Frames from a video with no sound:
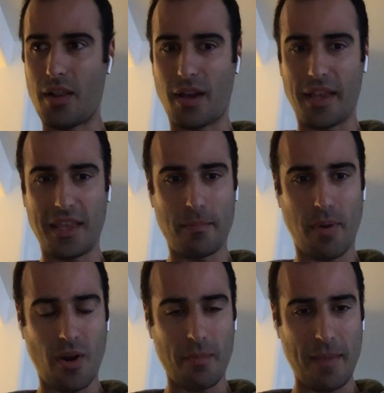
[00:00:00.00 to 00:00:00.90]
I think
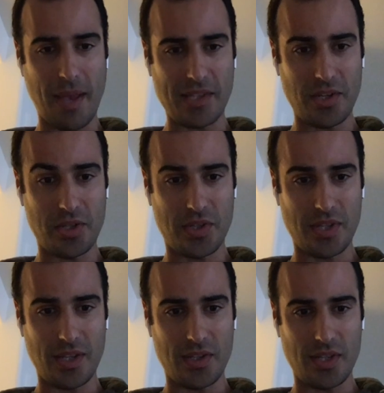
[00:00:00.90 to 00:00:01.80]
part of my message
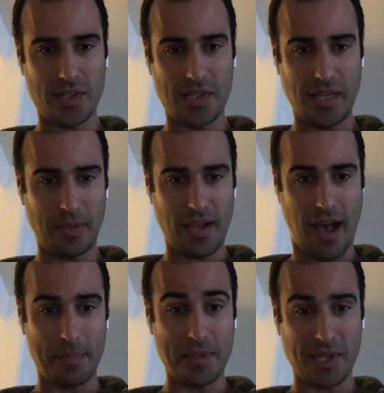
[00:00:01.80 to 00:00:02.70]
is deeply
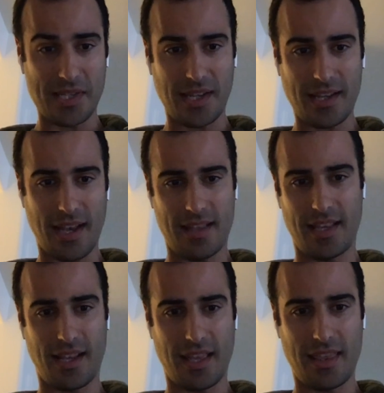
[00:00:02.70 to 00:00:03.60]
optimistic.
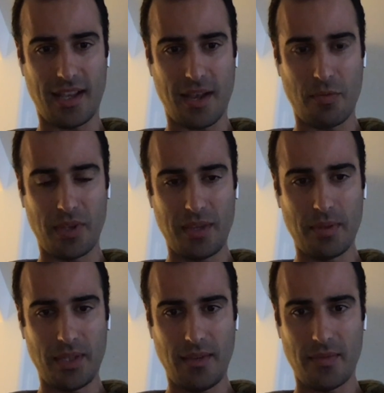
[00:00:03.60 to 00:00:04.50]
I think I really
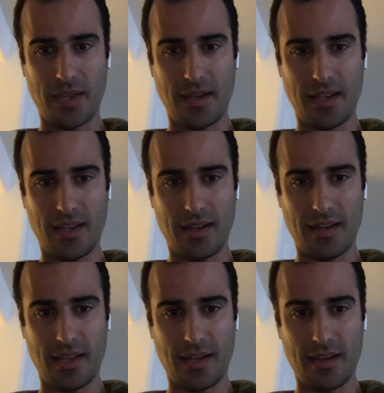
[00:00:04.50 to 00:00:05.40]
believe in
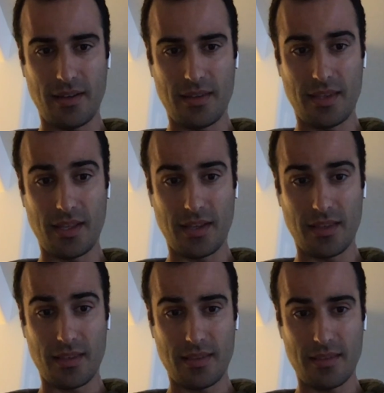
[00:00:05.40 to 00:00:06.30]

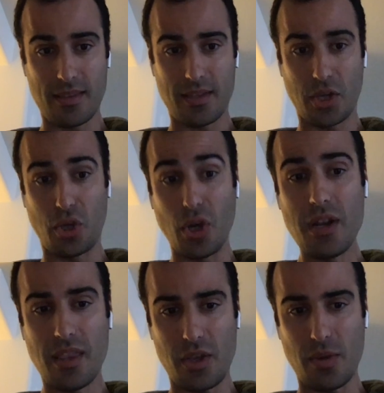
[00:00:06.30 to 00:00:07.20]
the
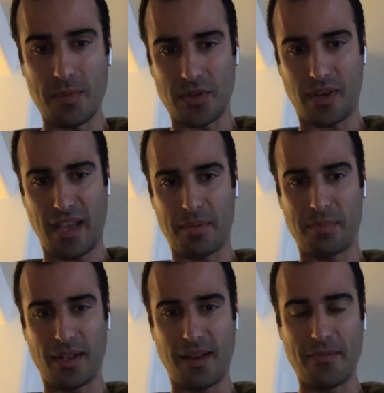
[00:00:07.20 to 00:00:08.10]
good that humans are
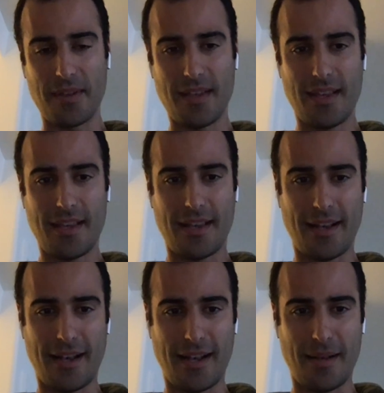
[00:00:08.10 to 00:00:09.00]
capable of.
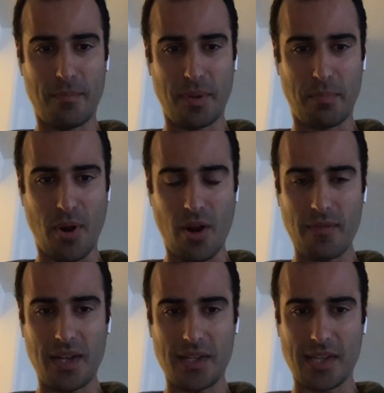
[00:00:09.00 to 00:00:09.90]
But part
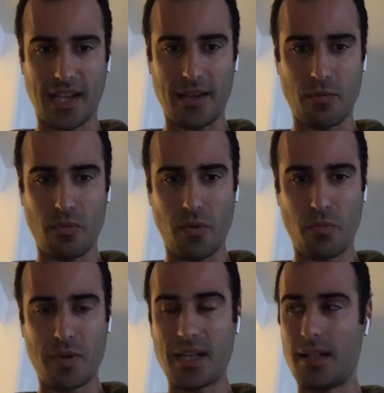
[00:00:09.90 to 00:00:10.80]
of it is like a
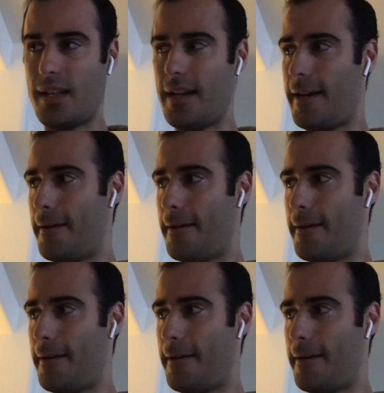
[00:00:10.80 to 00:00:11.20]
real